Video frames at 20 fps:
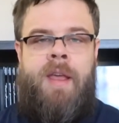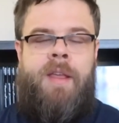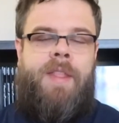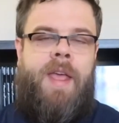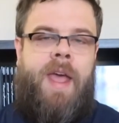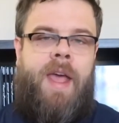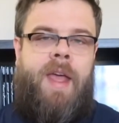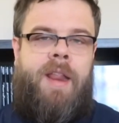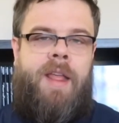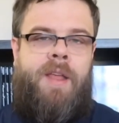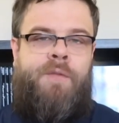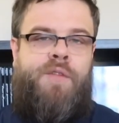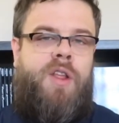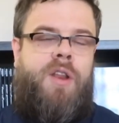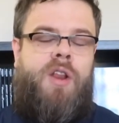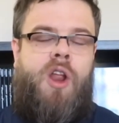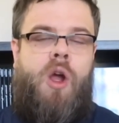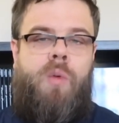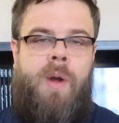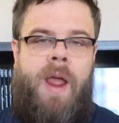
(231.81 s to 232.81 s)
that if you
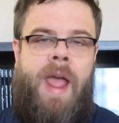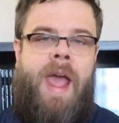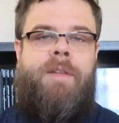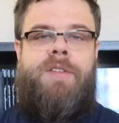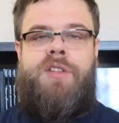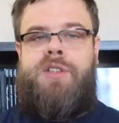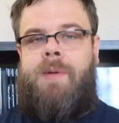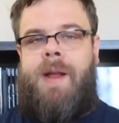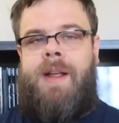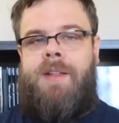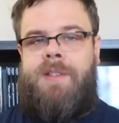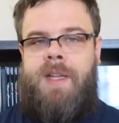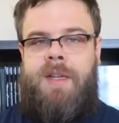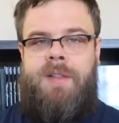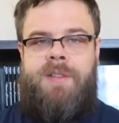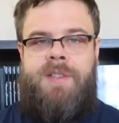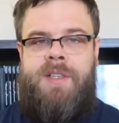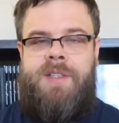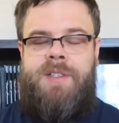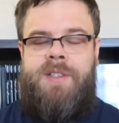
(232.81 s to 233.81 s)
don't have a surround
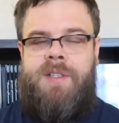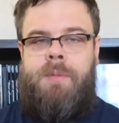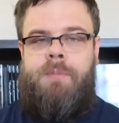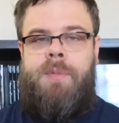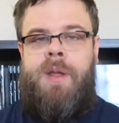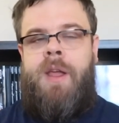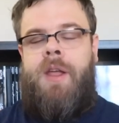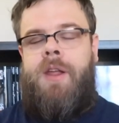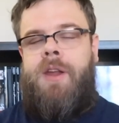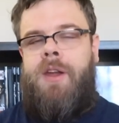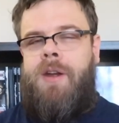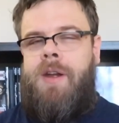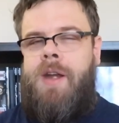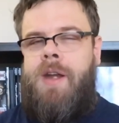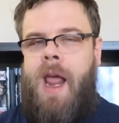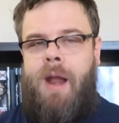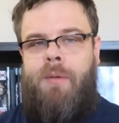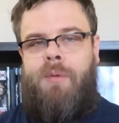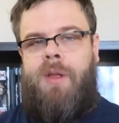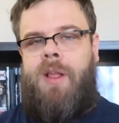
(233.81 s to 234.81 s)
sound system, you're
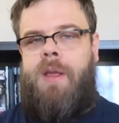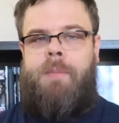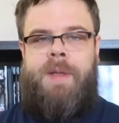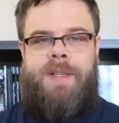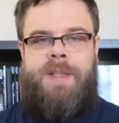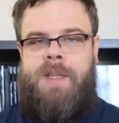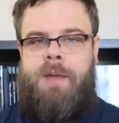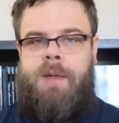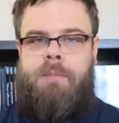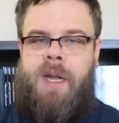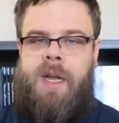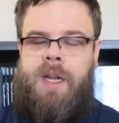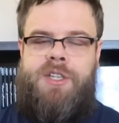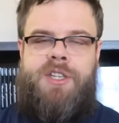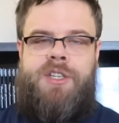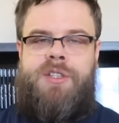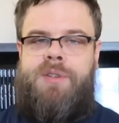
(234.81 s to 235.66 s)
not really missing much.